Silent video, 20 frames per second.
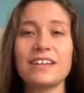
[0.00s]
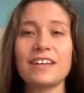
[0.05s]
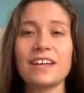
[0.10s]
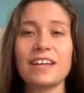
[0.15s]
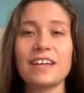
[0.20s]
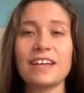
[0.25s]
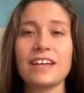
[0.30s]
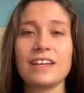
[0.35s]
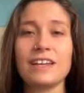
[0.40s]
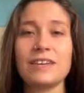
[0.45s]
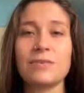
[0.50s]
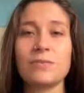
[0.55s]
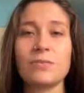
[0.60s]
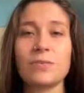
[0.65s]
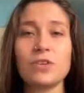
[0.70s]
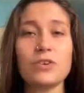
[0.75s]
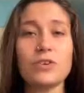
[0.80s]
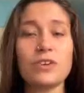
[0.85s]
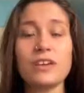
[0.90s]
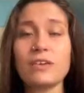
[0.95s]
And when
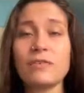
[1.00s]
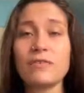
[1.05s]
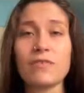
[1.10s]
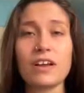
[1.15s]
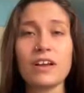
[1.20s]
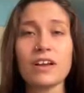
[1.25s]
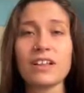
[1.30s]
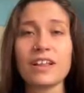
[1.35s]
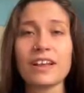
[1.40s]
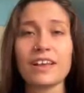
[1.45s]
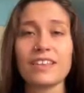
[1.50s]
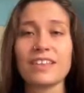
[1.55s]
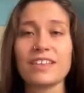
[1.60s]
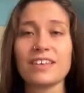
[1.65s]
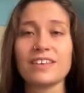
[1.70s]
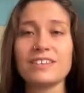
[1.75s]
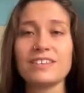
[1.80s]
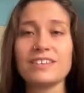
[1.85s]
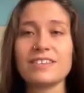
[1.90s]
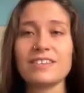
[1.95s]
you get in a funk like
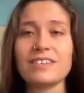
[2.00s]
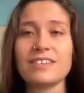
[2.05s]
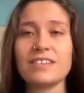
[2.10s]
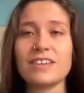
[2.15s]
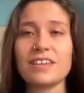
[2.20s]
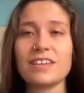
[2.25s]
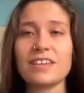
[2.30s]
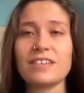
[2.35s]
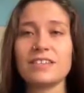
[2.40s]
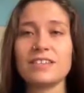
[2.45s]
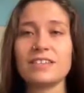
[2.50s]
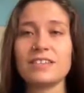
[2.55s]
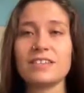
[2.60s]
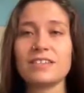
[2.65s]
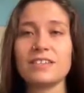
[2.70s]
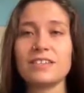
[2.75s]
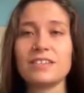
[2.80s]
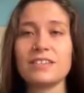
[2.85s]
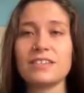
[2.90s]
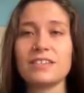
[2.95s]
this,
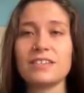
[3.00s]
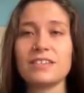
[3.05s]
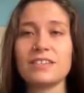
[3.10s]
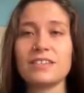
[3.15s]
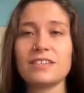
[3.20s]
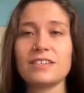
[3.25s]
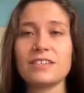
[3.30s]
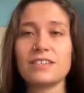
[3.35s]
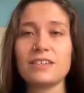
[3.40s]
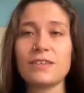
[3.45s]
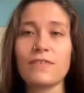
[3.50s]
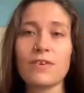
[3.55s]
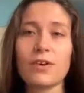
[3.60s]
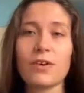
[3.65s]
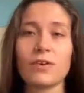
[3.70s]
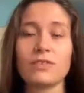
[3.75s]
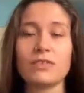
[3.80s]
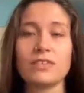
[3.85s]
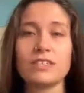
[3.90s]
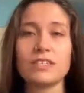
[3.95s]
it's
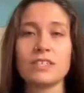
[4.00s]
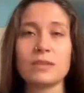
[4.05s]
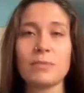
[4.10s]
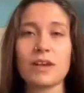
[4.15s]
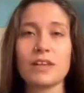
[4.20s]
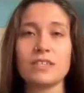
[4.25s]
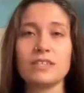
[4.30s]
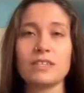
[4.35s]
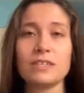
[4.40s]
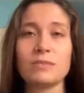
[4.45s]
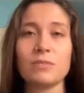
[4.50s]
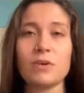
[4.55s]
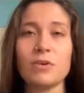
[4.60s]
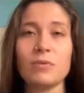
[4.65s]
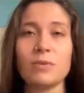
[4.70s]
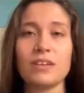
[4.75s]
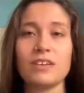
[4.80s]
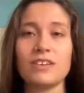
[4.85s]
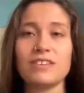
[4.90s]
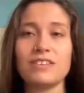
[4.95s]
difficult to see past this
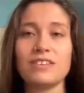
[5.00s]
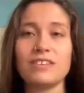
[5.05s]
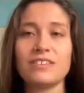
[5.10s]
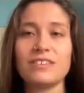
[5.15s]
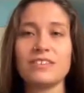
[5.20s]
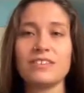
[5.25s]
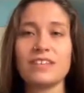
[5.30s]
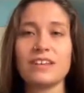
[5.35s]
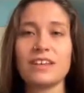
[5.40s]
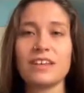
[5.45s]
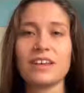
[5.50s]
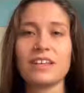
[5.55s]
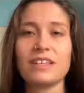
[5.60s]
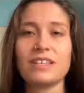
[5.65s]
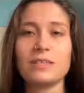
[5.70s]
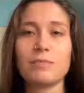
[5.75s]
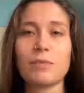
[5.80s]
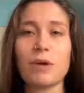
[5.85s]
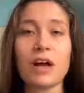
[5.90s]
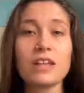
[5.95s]
moment. It's
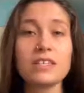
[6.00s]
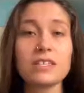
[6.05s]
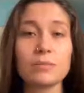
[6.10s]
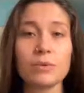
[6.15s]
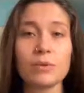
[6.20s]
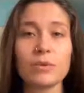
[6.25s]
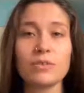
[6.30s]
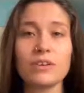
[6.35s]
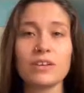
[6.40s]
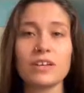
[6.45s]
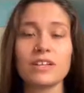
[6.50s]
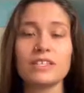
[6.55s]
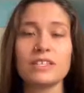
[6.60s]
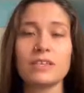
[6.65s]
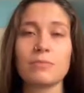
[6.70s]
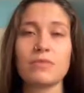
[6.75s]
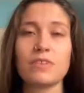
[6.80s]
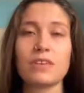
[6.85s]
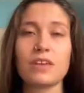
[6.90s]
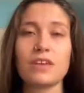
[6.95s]
possible and it's
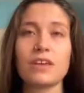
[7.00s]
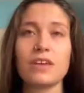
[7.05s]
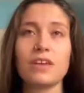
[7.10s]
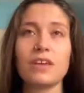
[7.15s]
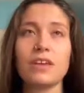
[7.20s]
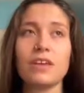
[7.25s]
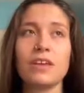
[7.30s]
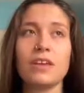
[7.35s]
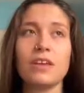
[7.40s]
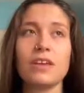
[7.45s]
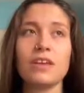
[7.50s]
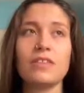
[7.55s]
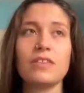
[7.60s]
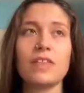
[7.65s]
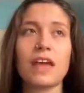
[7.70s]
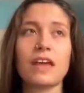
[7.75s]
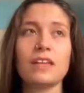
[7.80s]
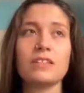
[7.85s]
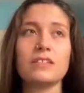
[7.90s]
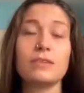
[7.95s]
something
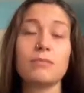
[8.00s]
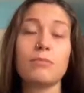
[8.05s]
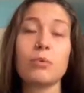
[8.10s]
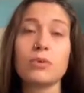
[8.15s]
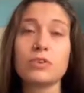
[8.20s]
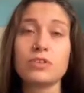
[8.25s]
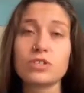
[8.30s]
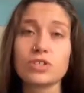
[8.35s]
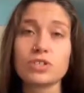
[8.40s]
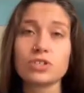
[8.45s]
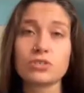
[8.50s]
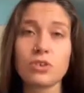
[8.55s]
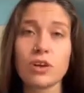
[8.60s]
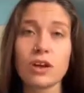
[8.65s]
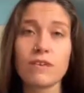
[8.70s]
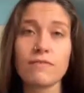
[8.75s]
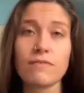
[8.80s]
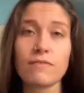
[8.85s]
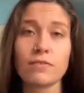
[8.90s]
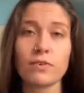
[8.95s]
that's important to
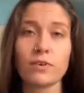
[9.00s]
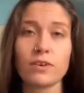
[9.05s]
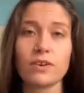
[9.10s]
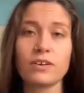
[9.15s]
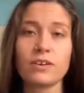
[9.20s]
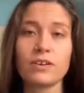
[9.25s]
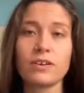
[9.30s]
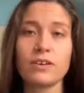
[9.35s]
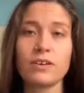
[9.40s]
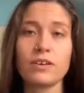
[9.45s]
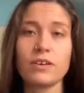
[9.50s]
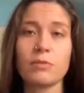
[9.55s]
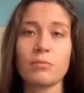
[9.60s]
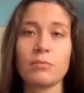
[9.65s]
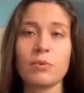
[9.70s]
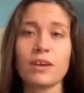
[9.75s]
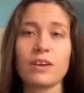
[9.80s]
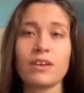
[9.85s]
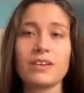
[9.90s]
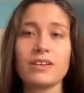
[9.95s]
strive for,
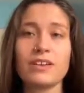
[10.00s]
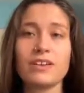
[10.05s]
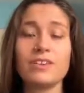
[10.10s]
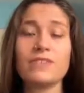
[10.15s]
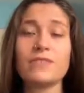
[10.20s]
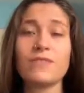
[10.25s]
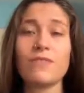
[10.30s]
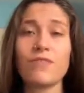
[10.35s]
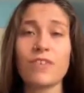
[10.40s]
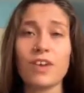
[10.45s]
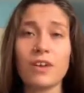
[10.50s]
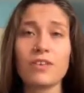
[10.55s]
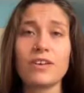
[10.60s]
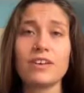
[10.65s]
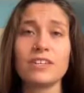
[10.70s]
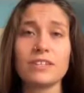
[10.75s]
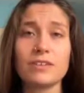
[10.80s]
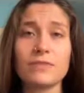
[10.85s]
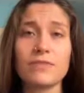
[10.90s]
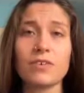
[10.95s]
but it's very
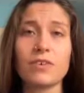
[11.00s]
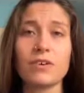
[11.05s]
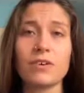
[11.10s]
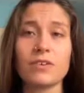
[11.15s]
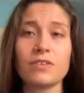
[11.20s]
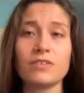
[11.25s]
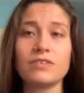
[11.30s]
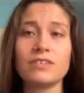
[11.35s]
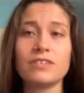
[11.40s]
difficult.